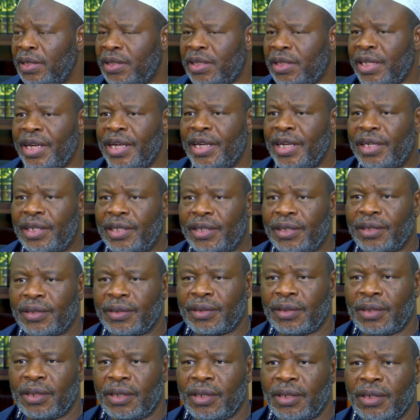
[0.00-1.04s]
take
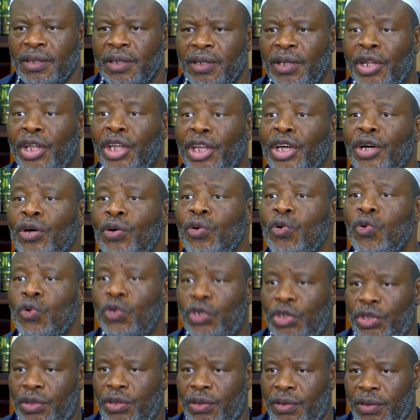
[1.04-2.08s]
the
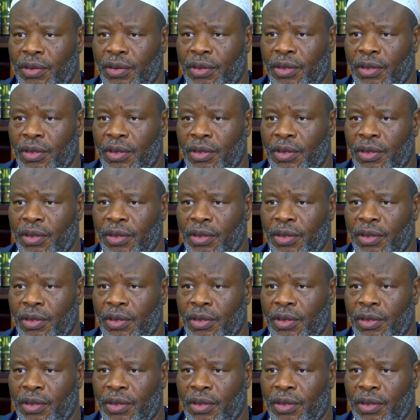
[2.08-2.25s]
Yahud